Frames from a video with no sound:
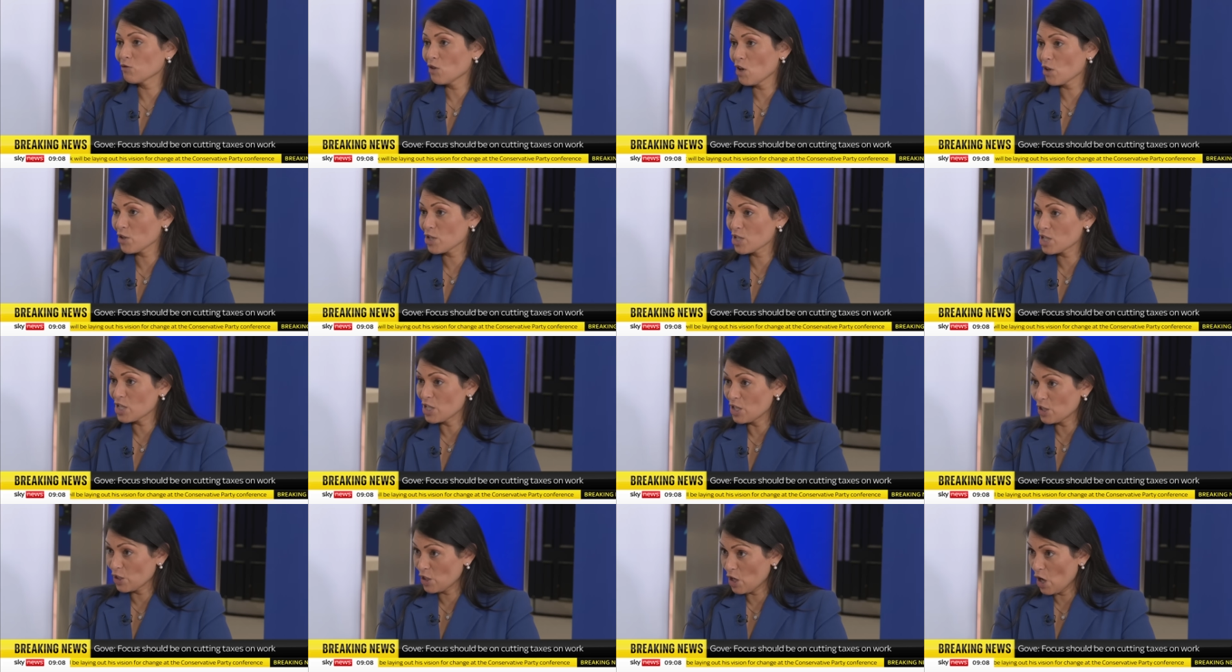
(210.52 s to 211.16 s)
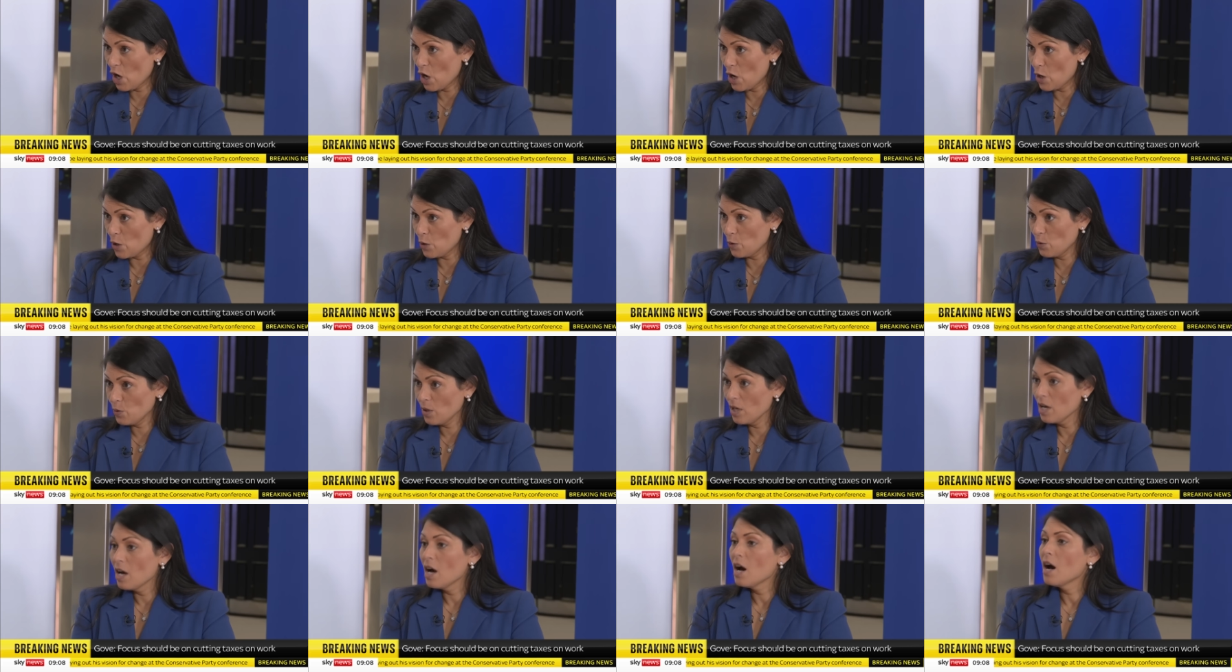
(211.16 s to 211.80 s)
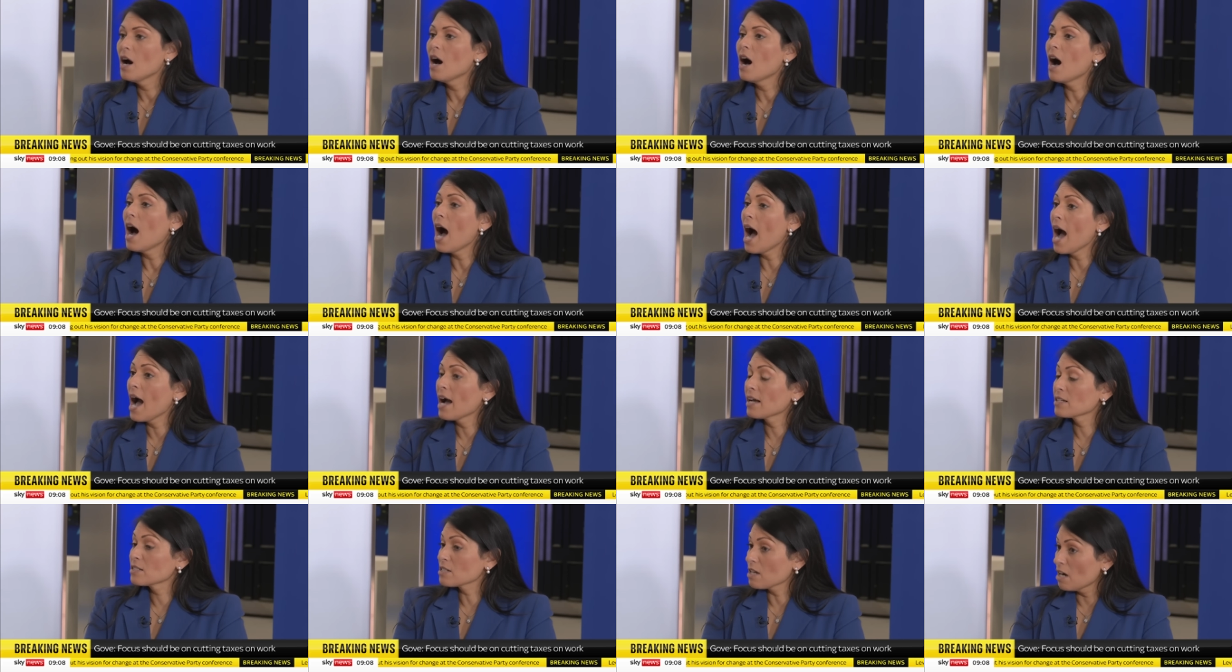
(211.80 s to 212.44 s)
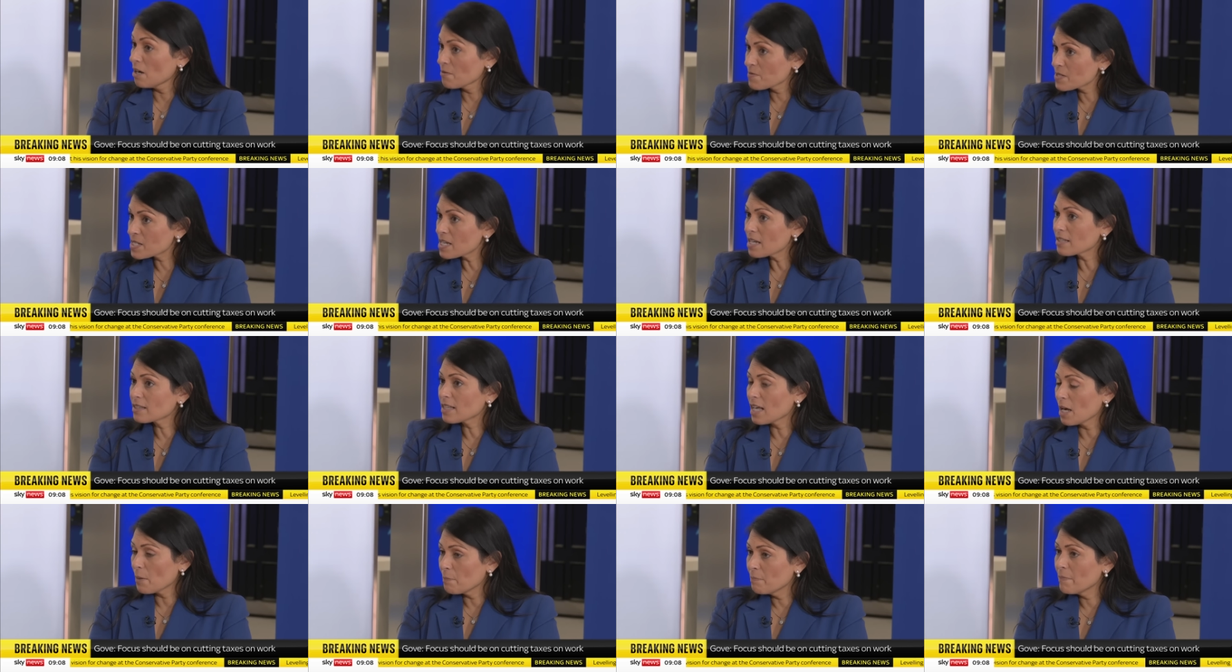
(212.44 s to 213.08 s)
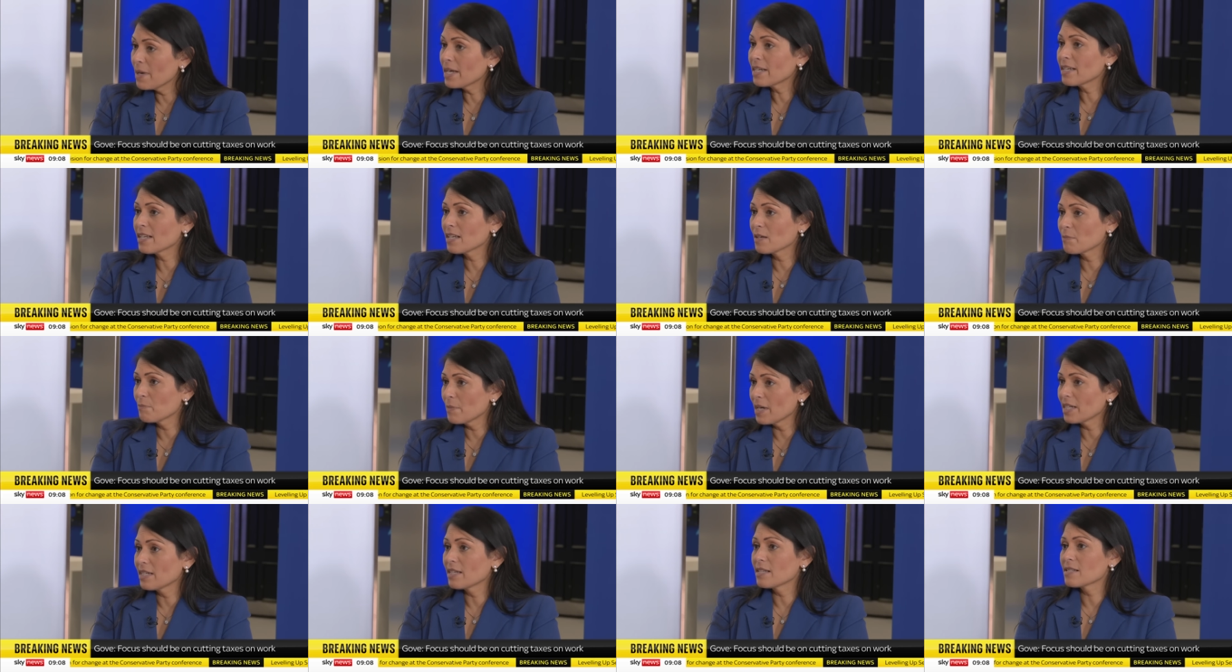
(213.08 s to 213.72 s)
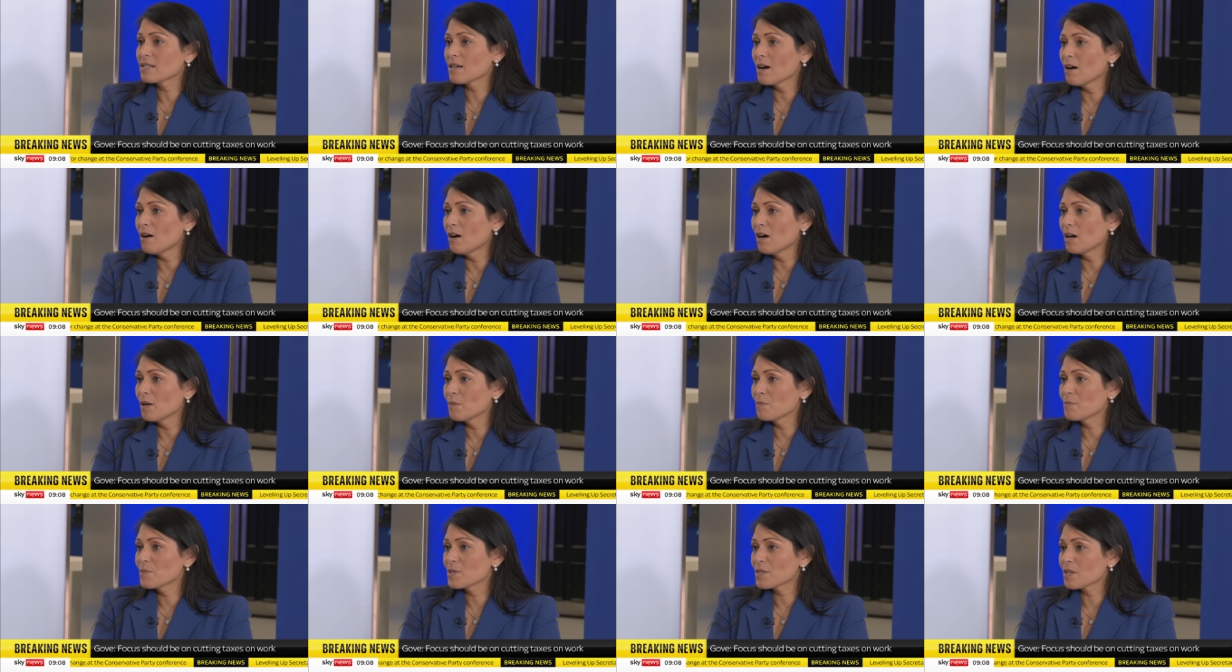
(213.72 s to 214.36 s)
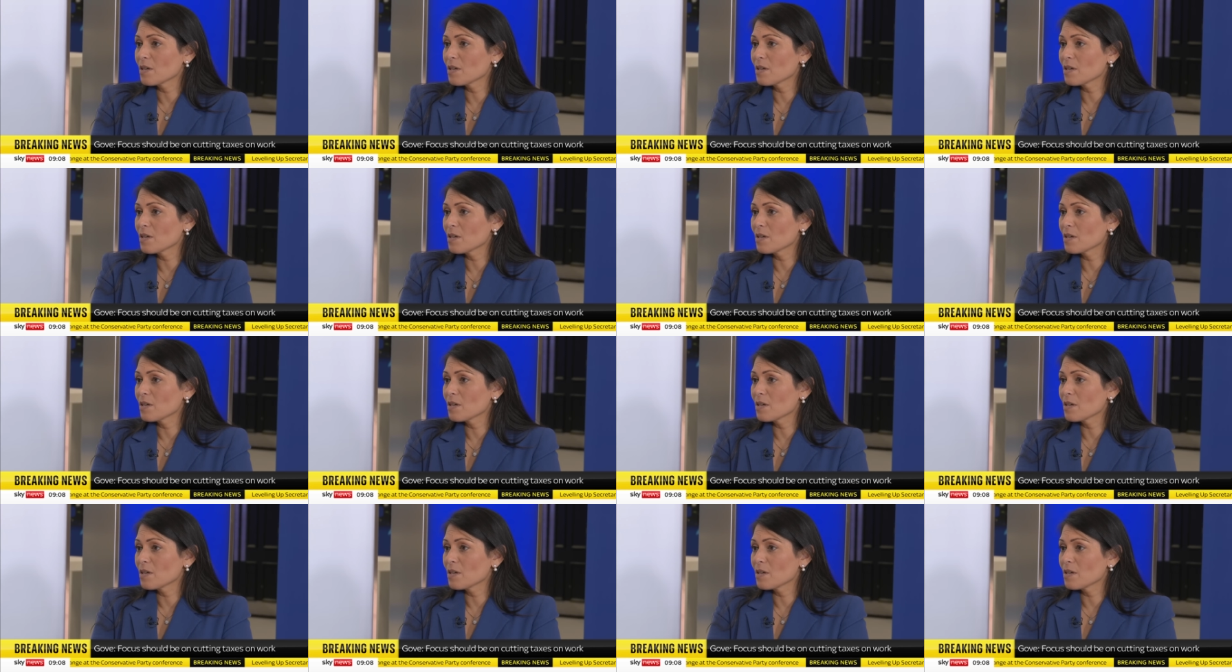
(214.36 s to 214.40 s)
I'd rather see it go and I've said that many, many times. So,